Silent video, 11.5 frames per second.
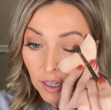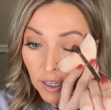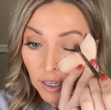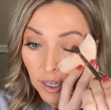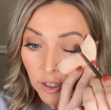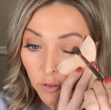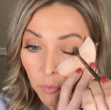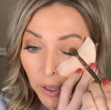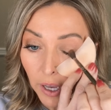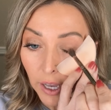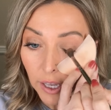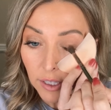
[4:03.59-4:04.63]
kind of
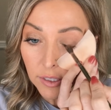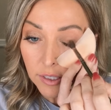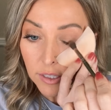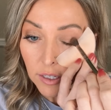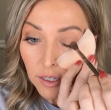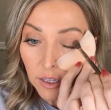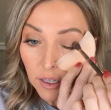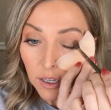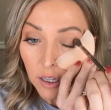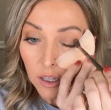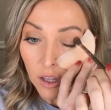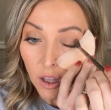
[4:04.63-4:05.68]
pat
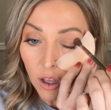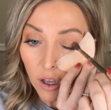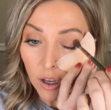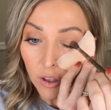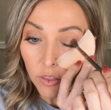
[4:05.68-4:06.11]
along